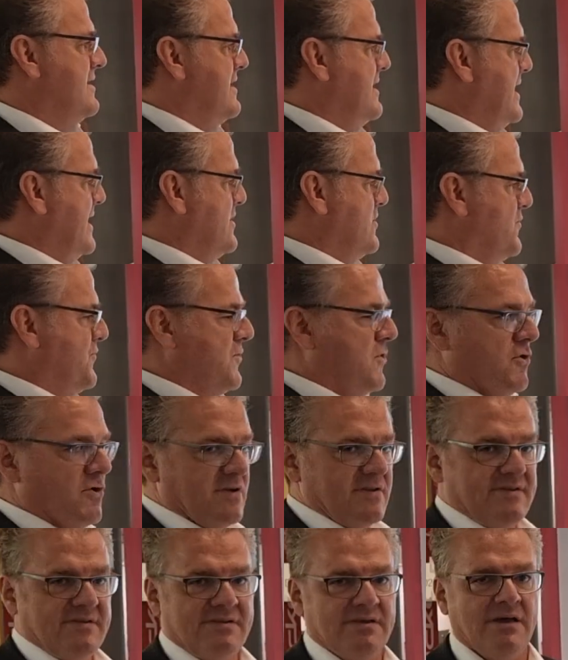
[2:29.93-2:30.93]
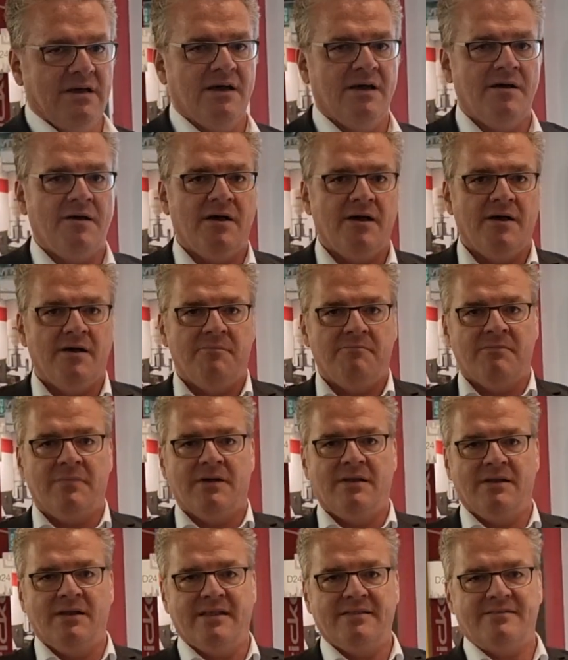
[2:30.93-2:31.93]
and of course,
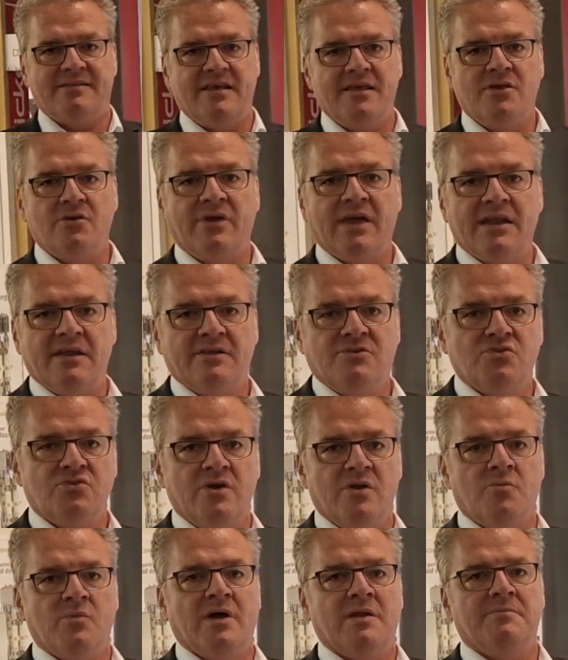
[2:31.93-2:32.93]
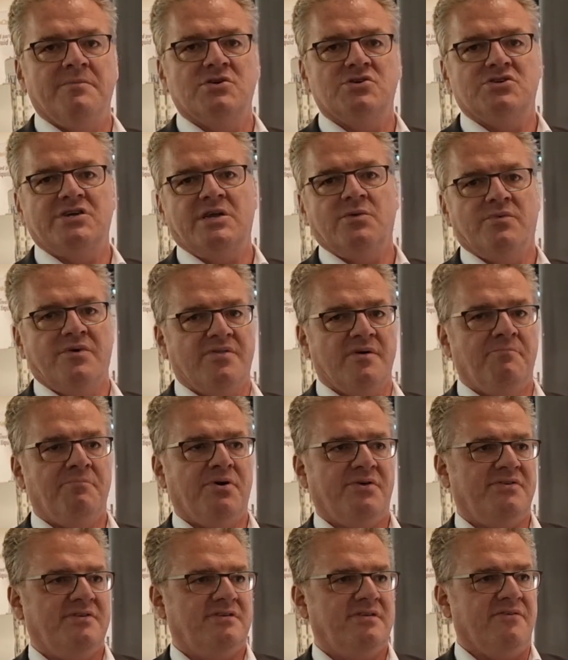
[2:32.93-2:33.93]
let's say you get a 2-in-1 machine with a
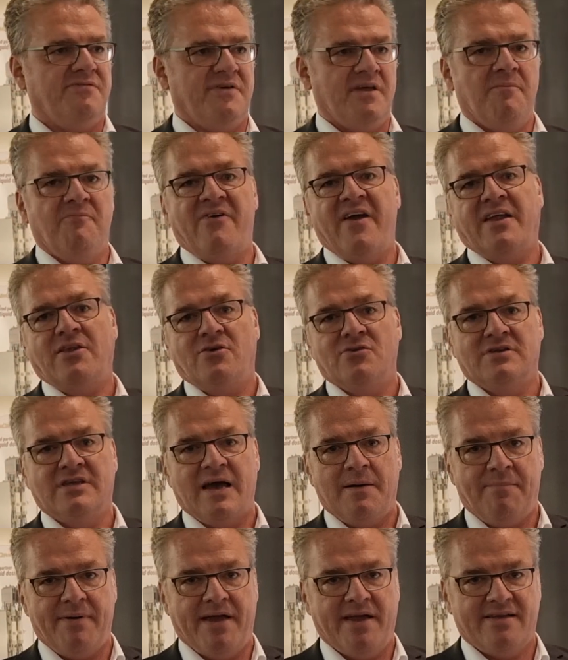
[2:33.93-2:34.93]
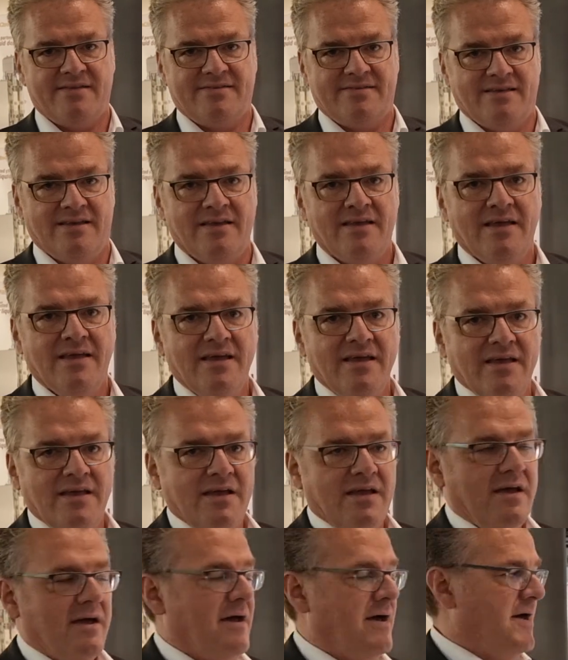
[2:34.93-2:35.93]
positive effect on capex.
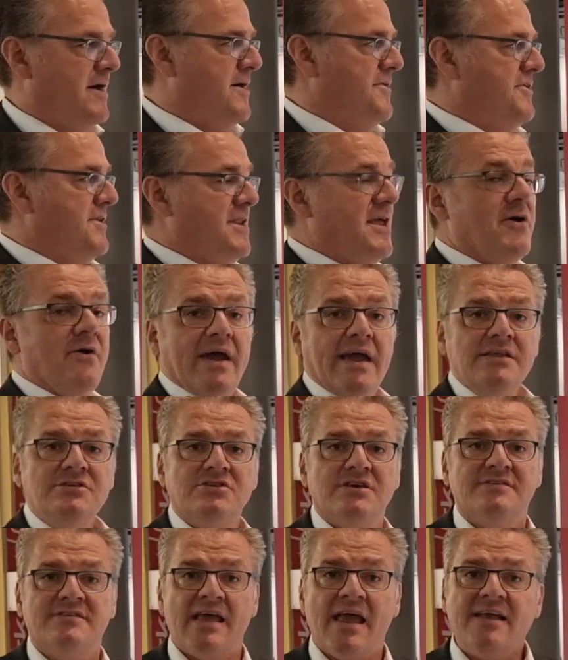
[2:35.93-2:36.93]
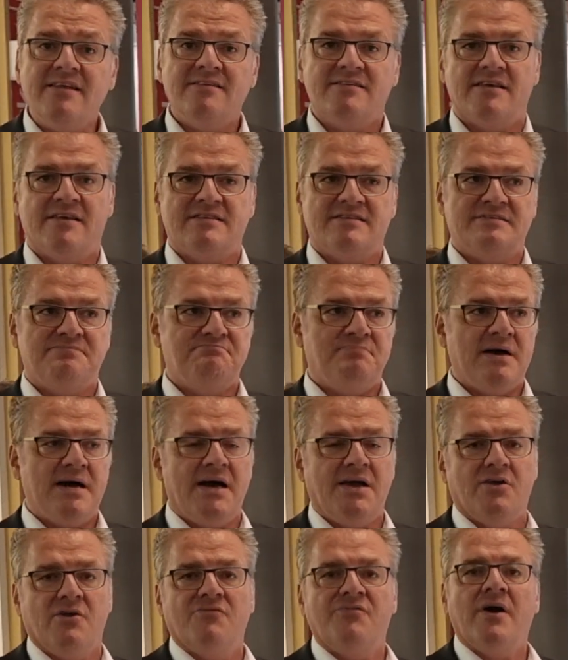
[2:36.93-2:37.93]
The Neo HSX is
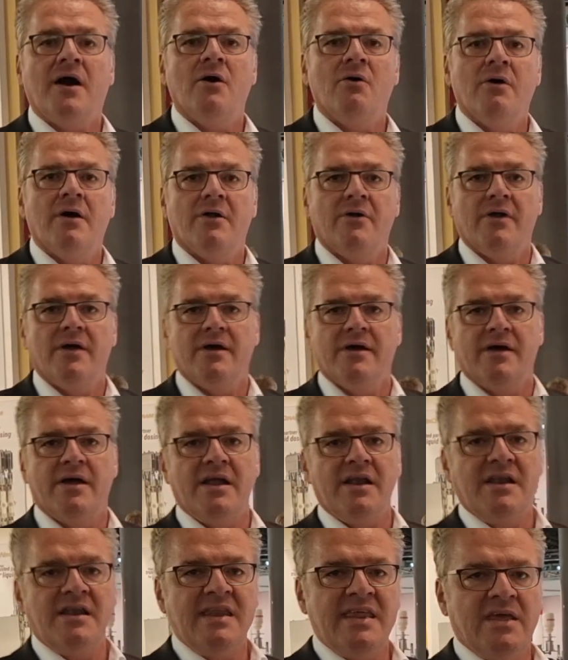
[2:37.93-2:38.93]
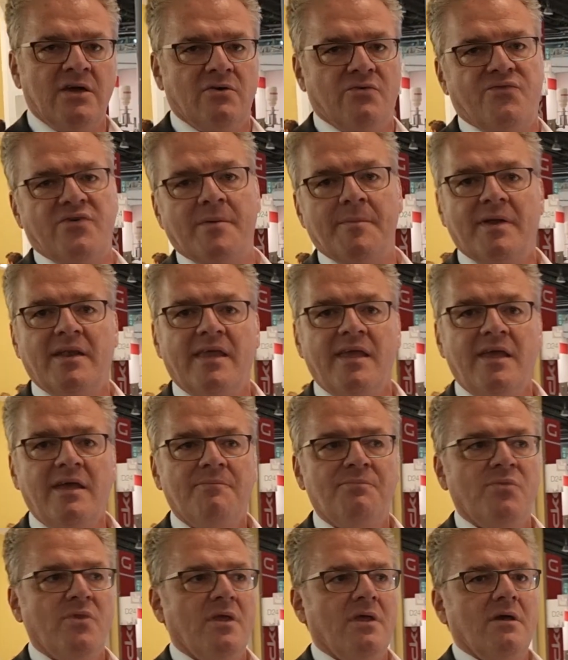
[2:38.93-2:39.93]
part of our Neo family,
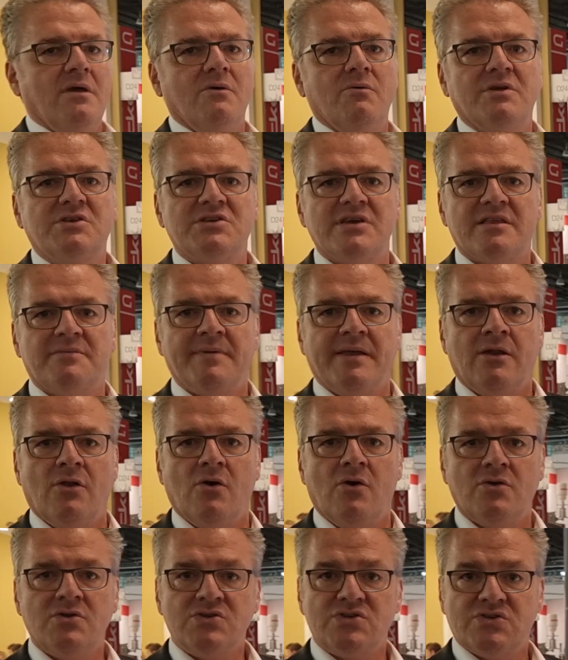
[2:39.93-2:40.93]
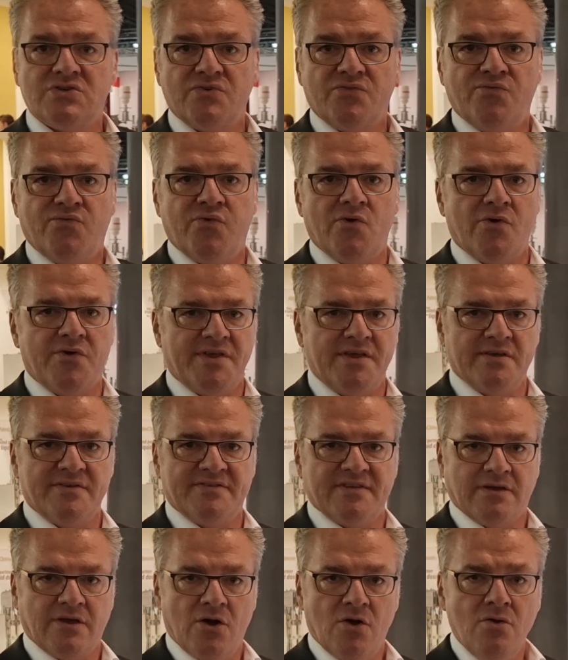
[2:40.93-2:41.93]
which has been launched 4
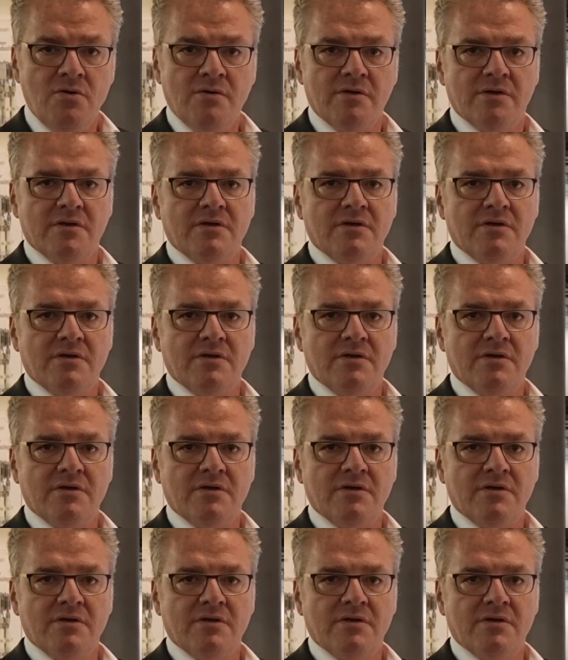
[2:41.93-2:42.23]
years ago.